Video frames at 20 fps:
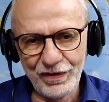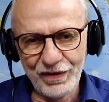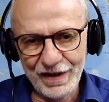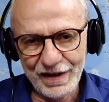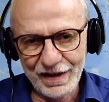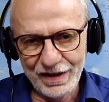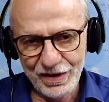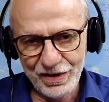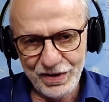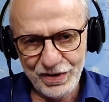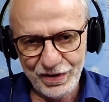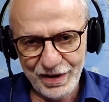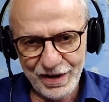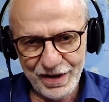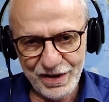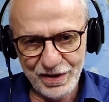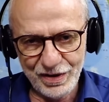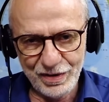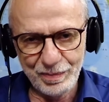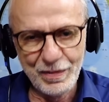think it's
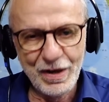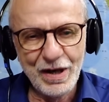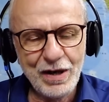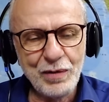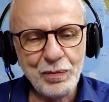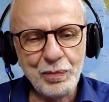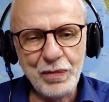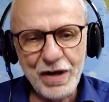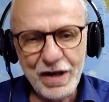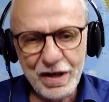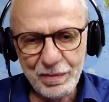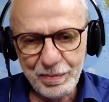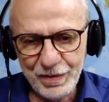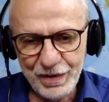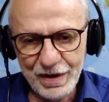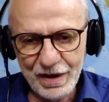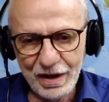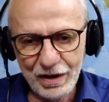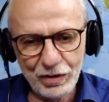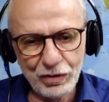racism.
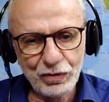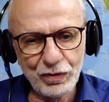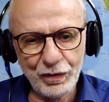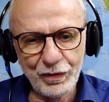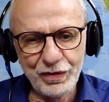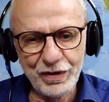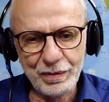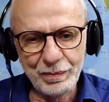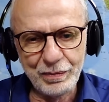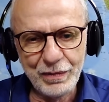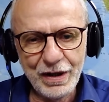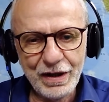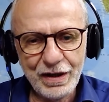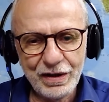Maybe a lot of them